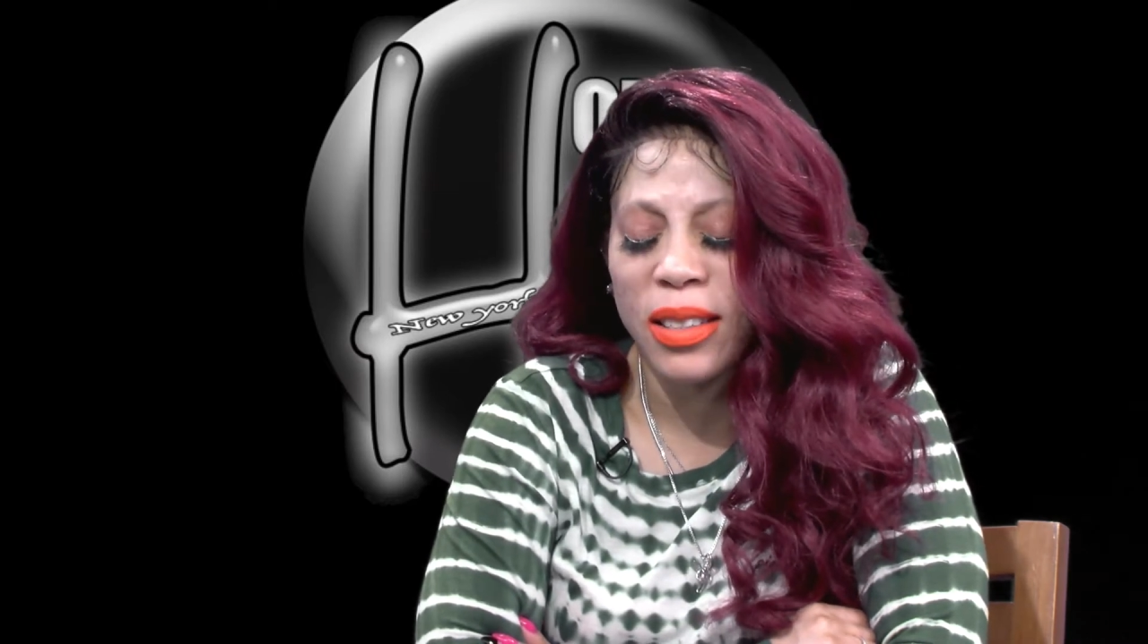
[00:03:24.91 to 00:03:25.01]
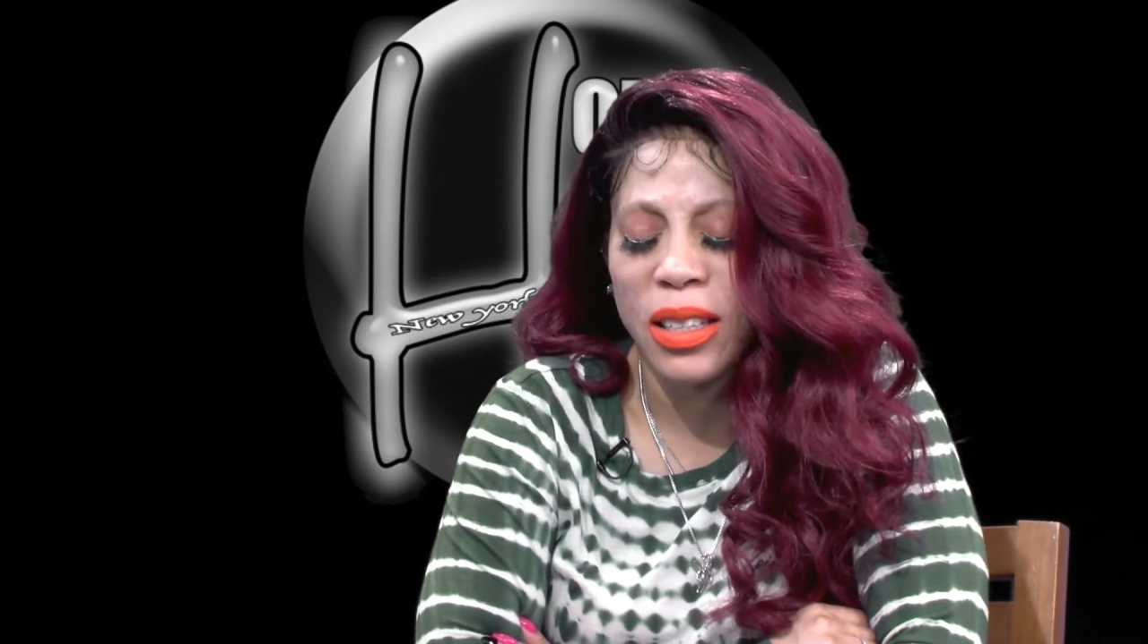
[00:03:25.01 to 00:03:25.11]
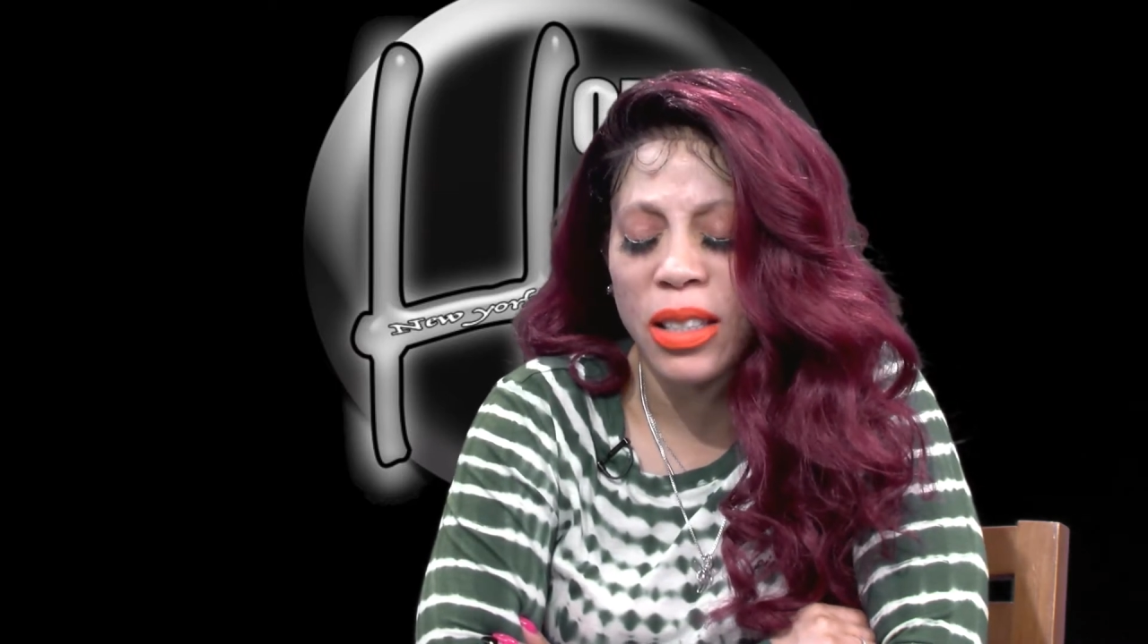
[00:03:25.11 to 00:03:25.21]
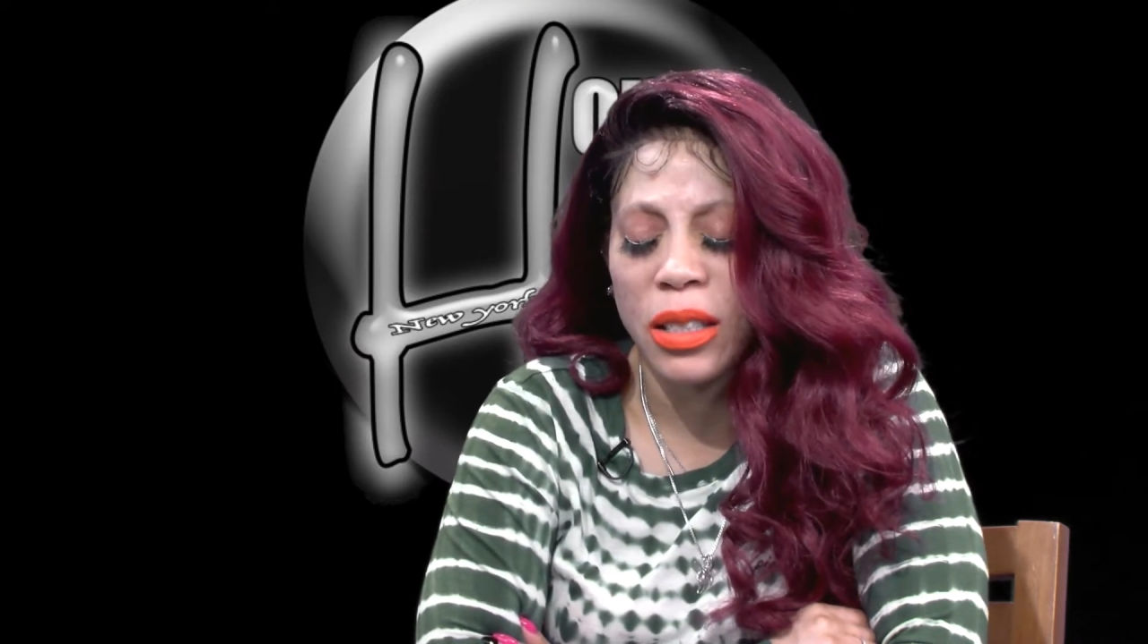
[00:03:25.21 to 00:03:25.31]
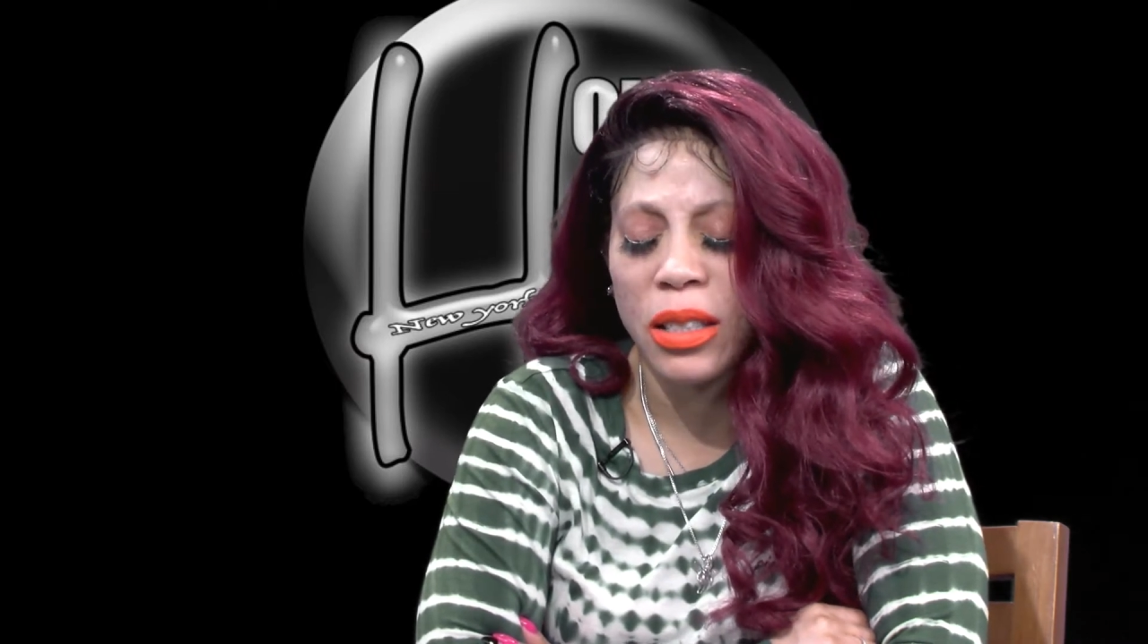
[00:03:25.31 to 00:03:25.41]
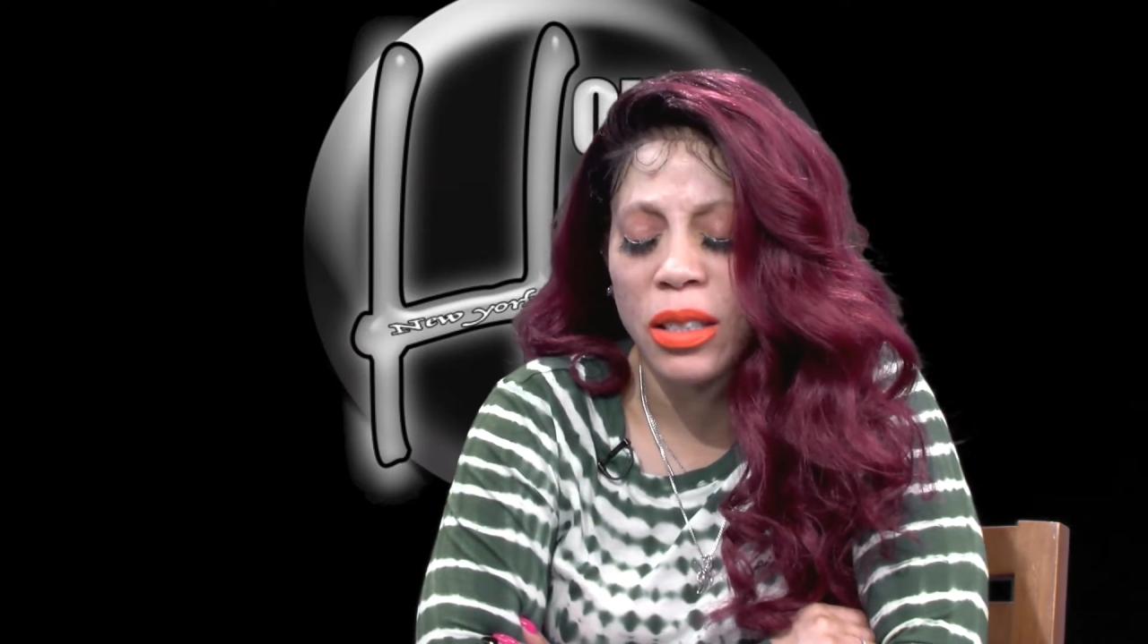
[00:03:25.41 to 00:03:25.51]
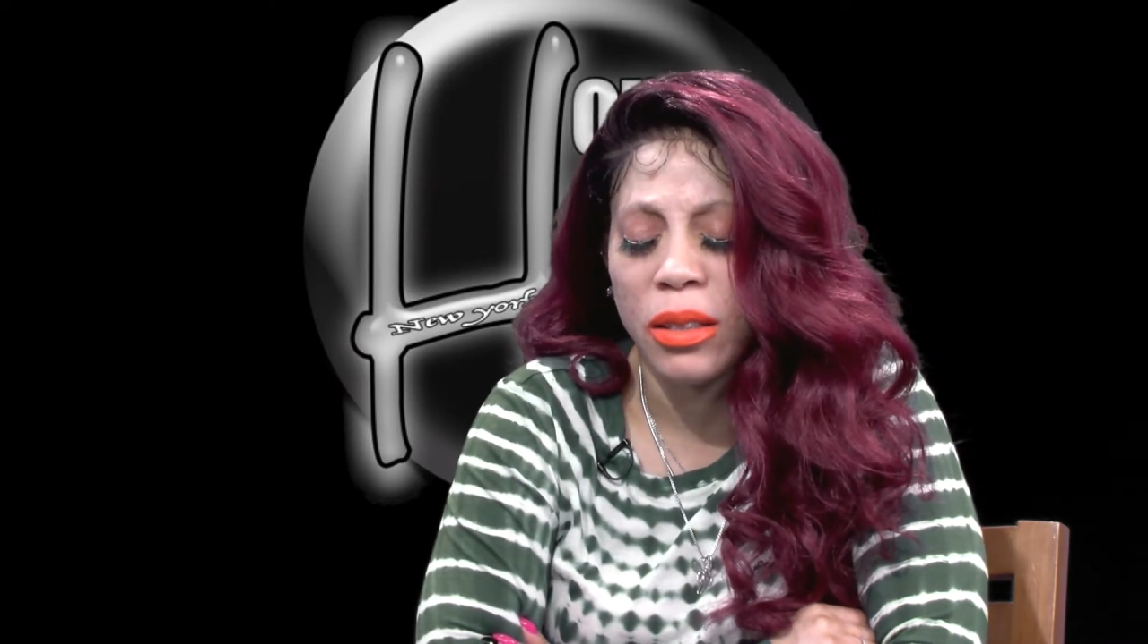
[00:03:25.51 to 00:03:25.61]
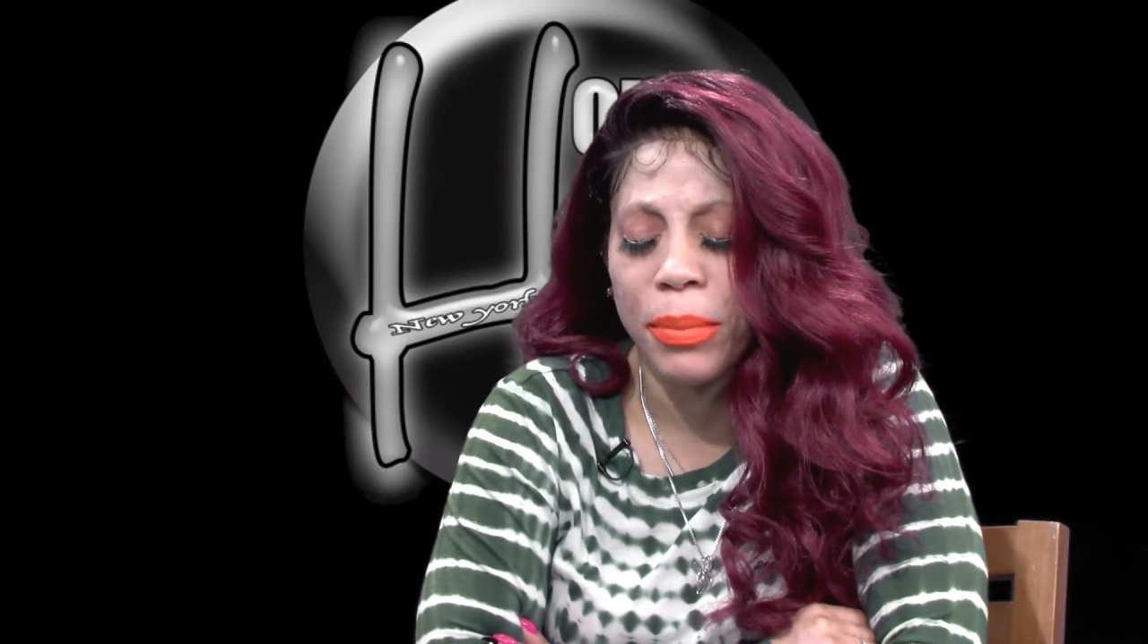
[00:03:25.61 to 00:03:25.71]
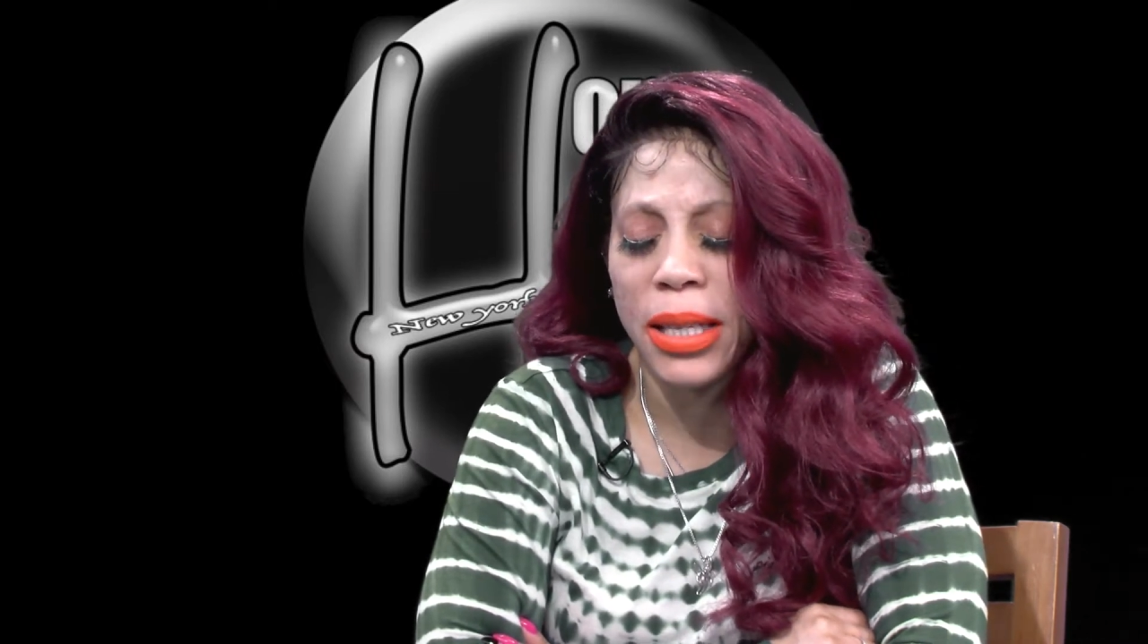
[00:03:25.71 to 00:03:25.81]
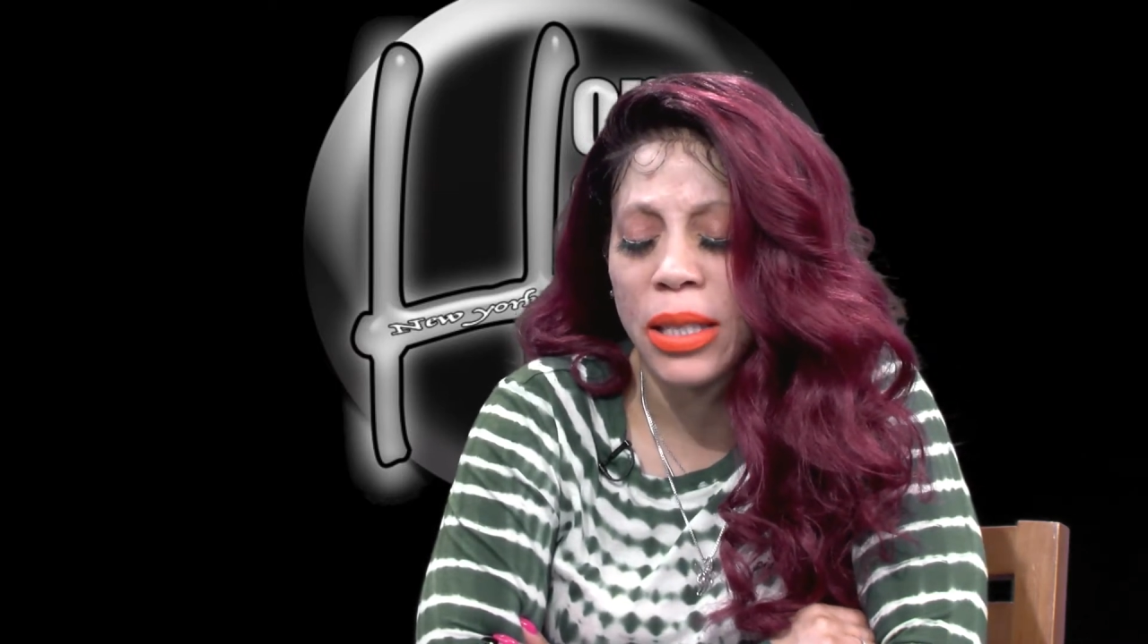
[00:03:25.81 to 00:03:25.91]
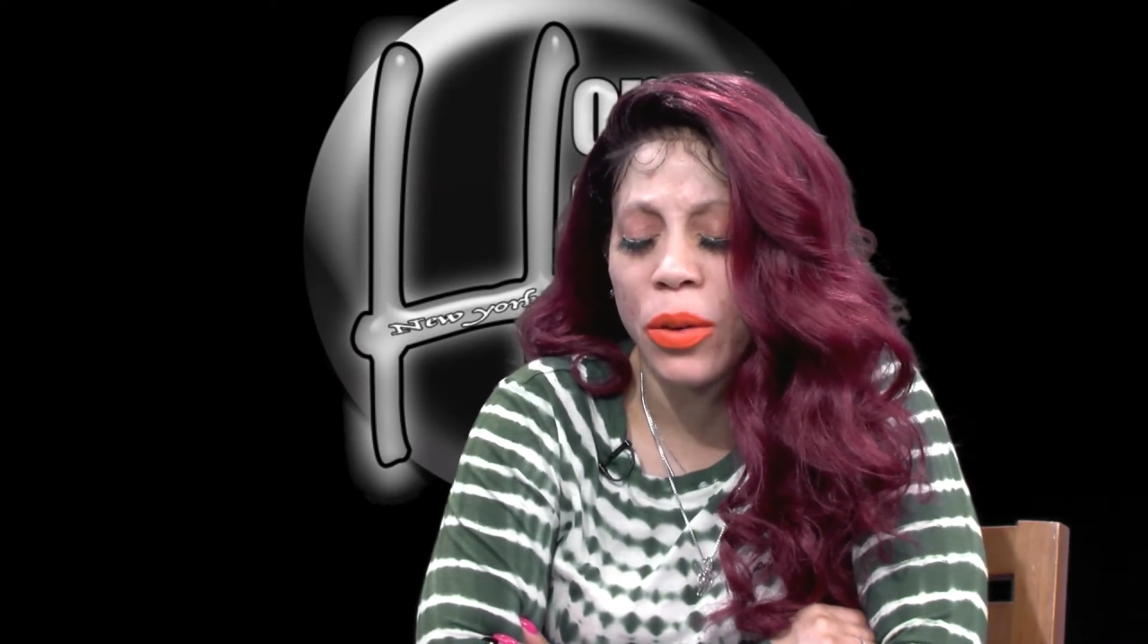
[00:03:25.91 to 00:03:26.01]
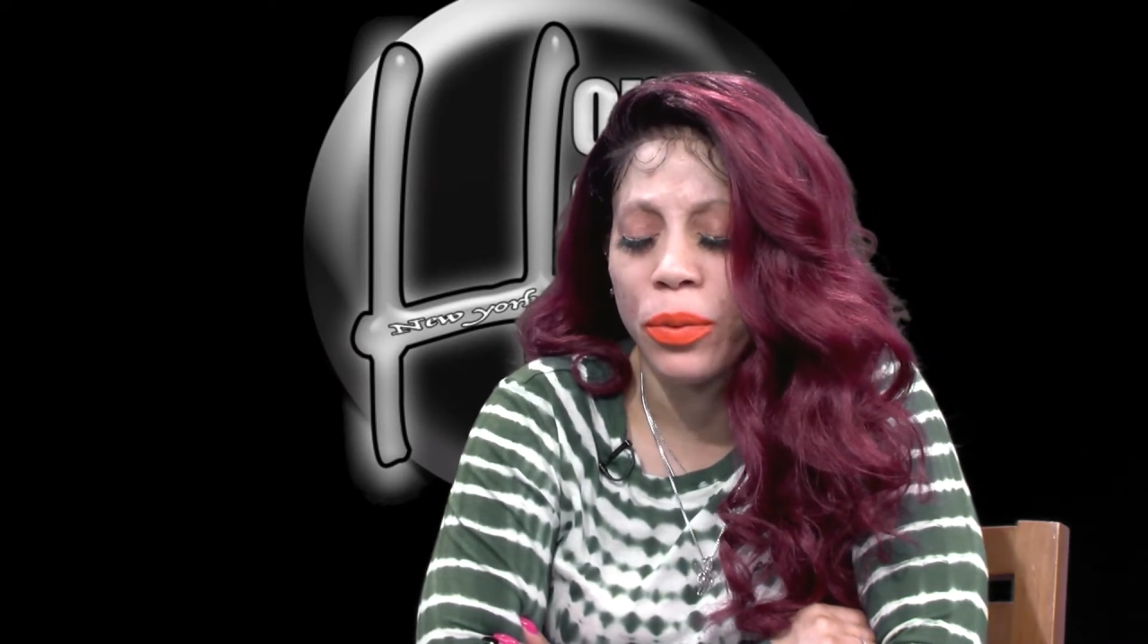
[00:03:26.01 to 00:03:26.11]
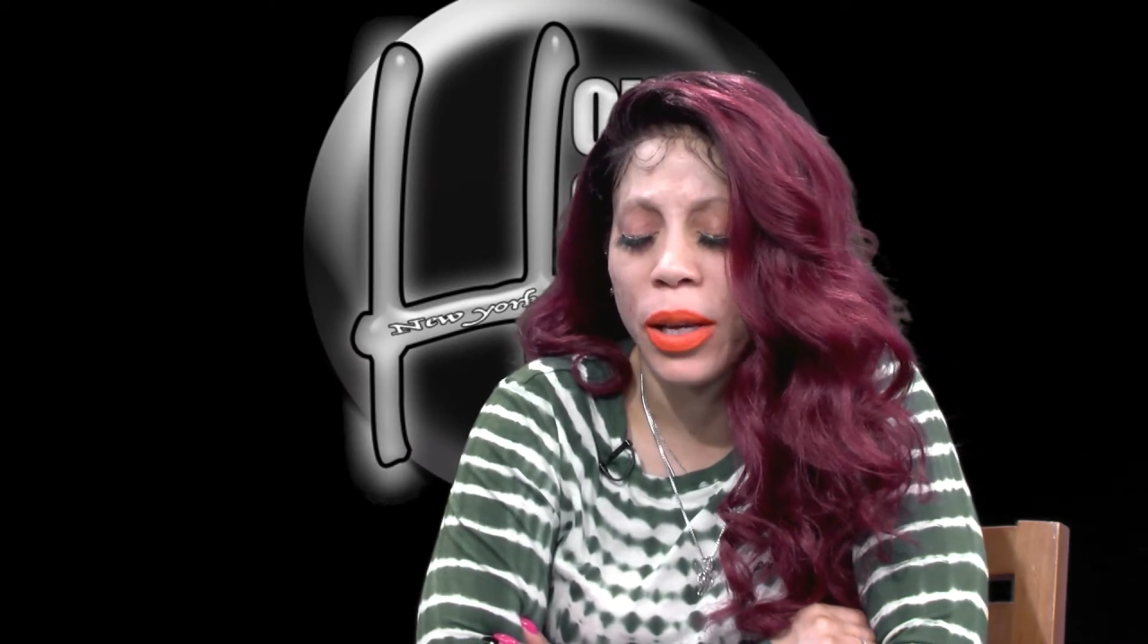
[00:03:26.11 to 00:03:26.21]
said to myself,